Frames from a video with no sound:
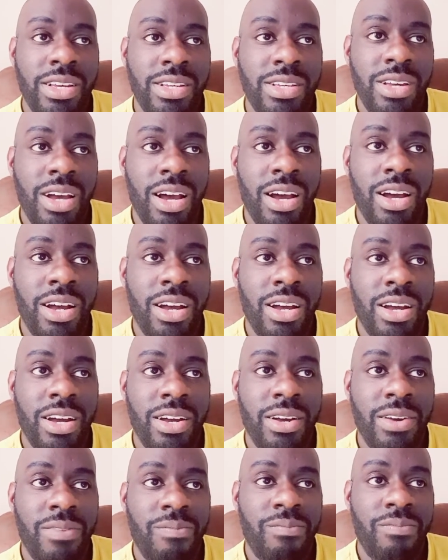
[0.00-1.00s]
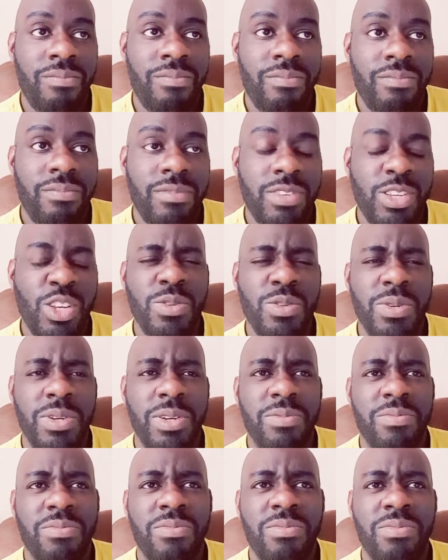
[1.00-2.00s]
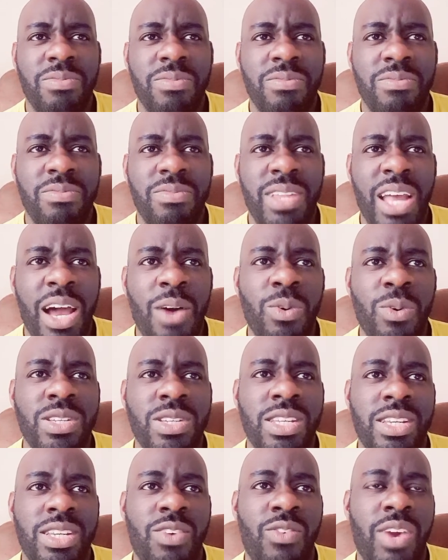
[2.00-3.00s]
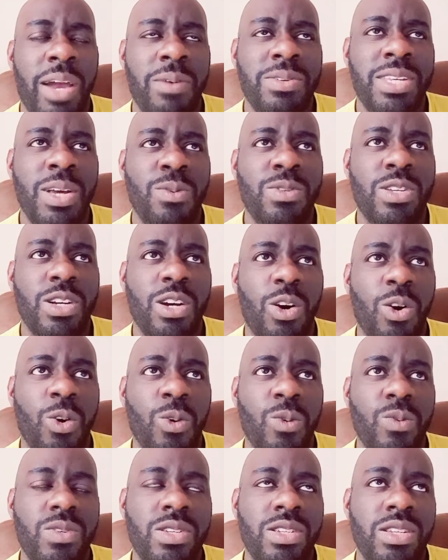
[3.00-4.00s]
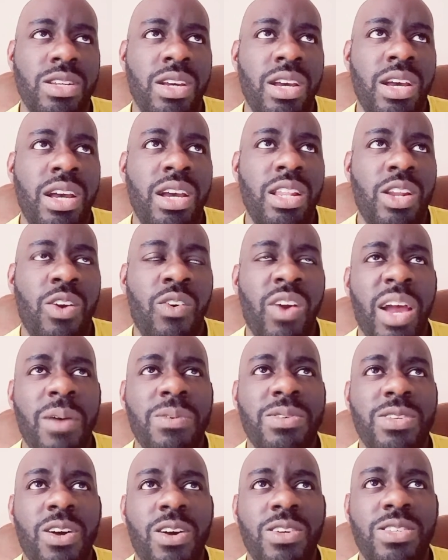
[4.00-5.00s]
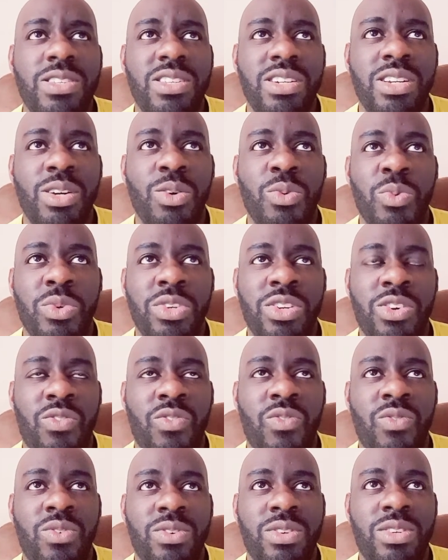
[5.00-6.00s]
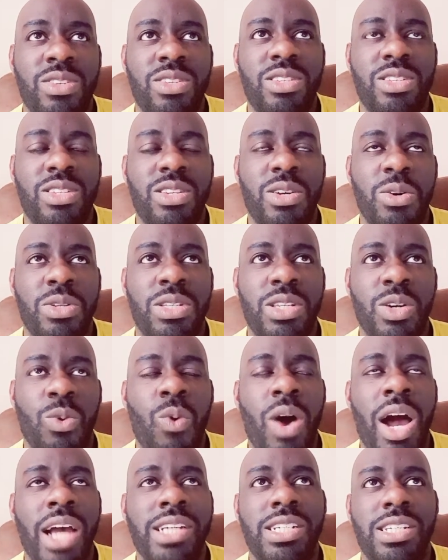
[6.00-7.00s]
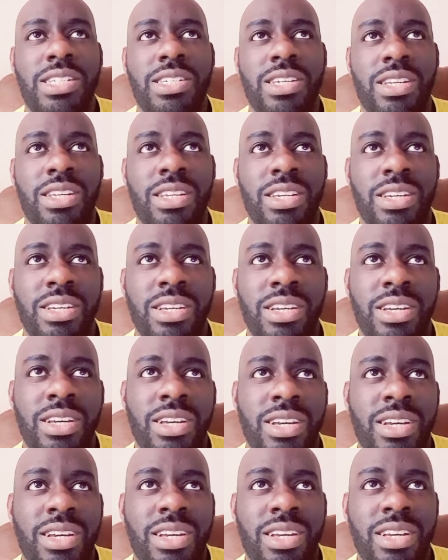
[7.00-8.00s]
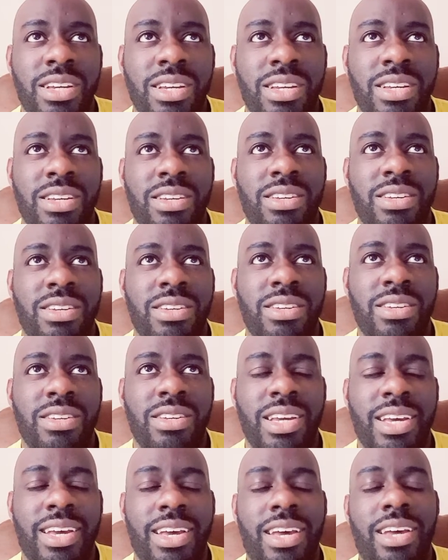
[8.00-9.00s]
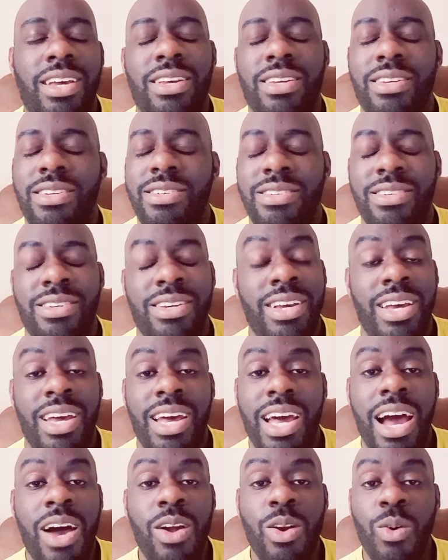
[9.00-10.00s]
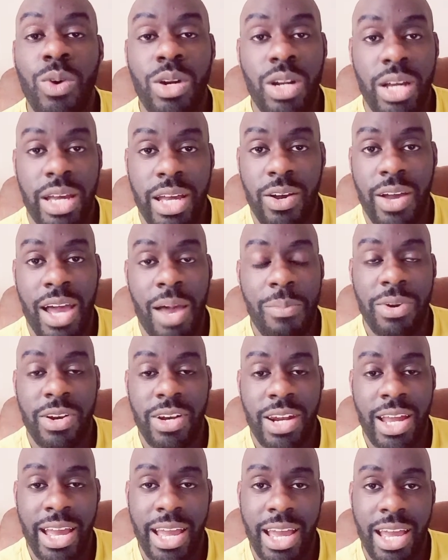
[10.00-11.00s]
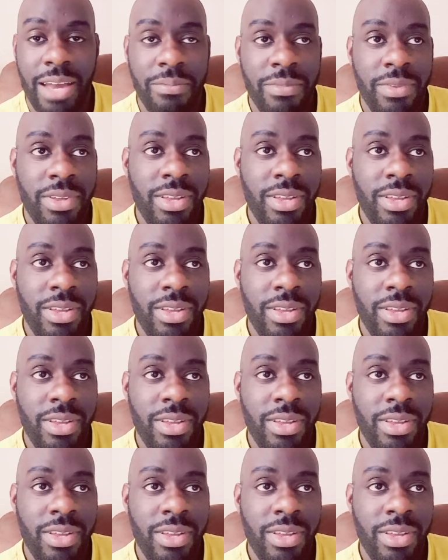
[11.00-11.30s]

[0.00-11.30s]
Uh, Excuse me, that wasn't the Rams. That was the Colts. The Rams lost to Washington. I don't know what the hell happened in that game.